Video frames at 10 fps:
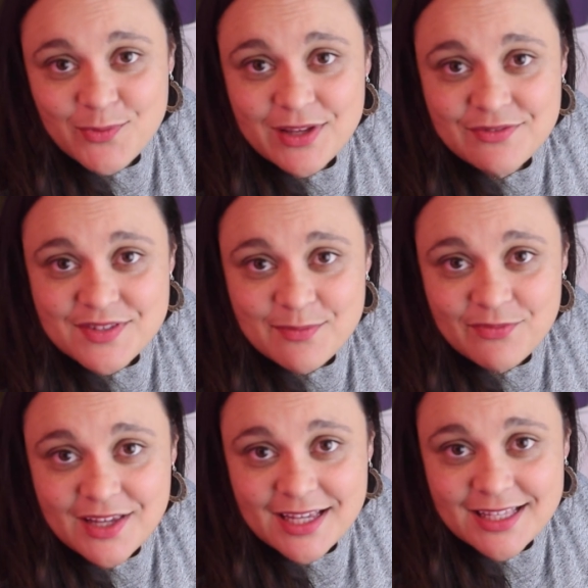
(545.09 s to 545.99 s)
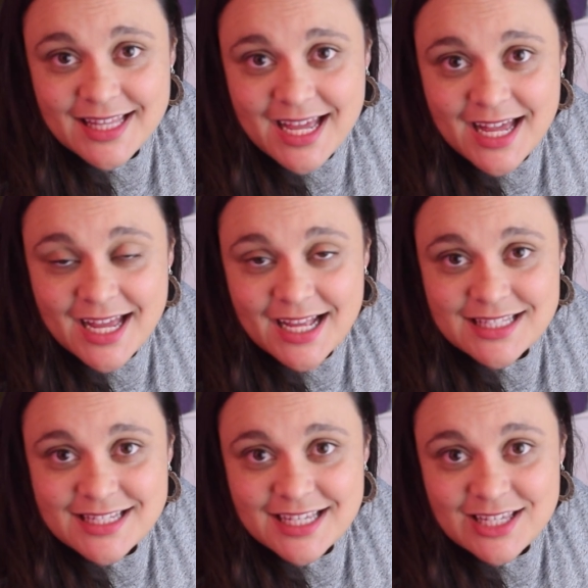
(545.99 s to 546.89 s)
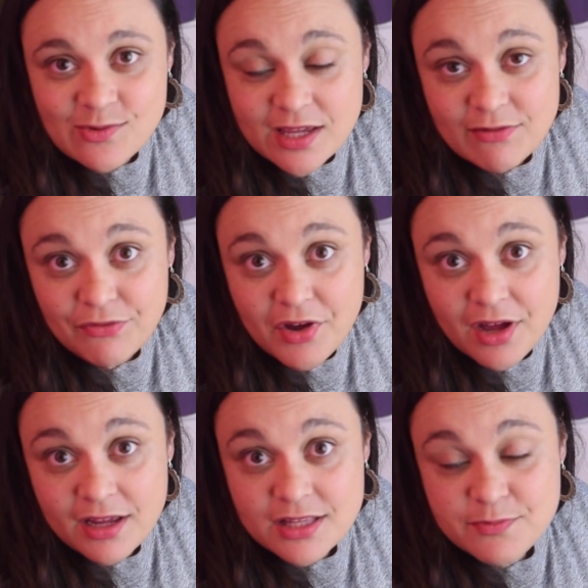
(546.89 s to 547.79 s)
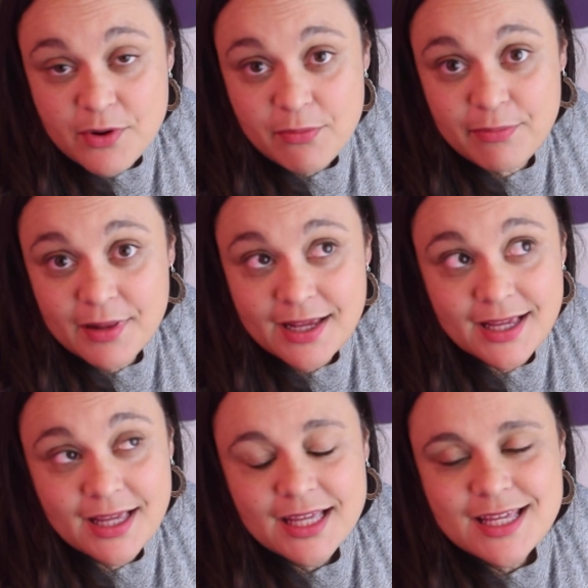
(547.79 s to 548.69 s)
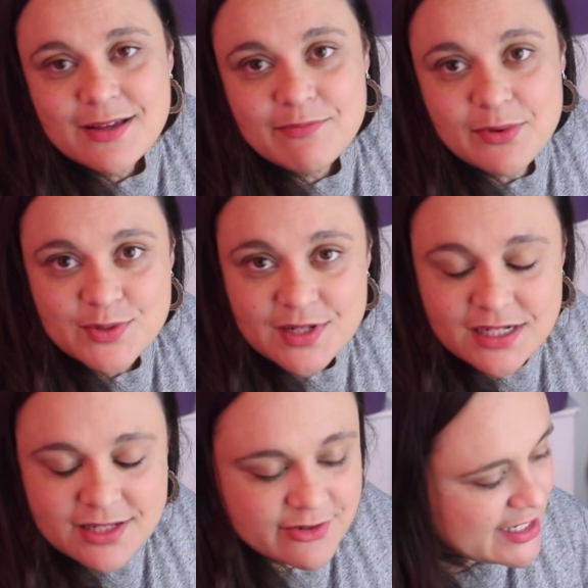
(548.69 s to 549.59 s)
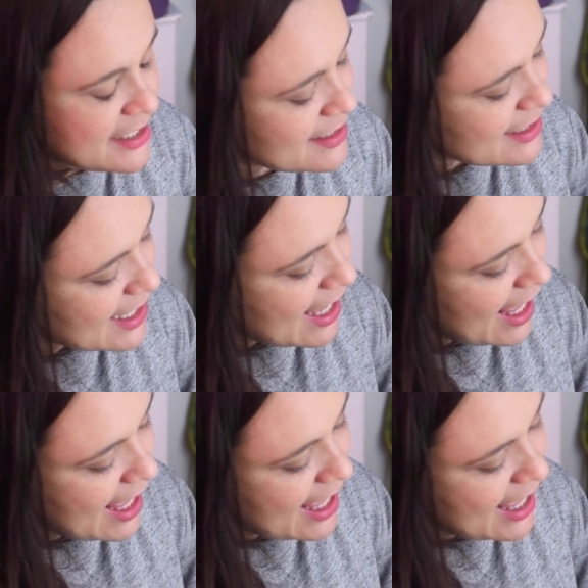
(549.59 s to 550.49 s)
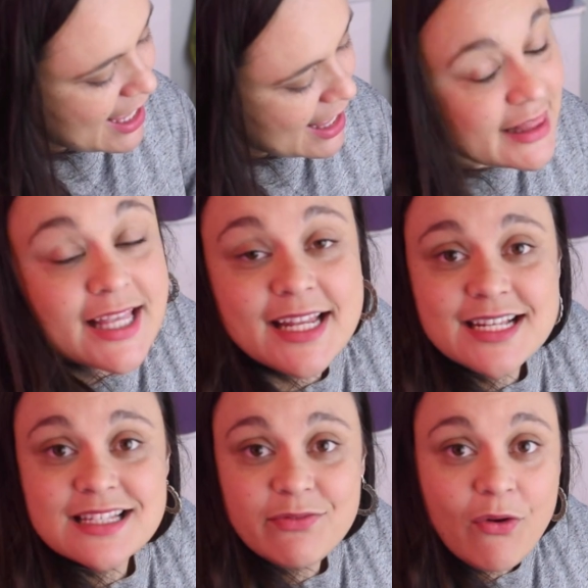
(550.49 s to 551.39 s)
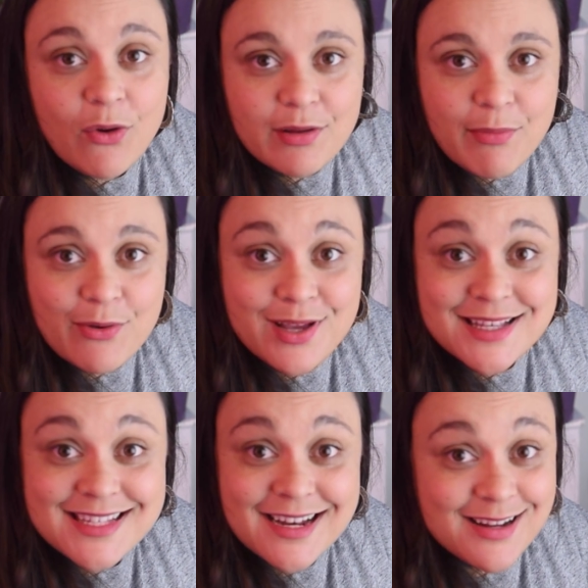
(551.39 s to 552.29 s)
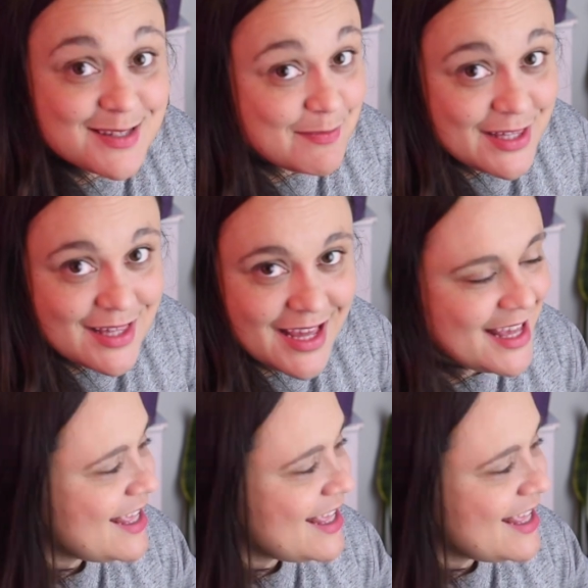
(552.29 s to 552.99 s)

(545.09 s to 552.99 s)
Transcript: with something that you can find probably most nurseries, and it is affordable, it's in a species,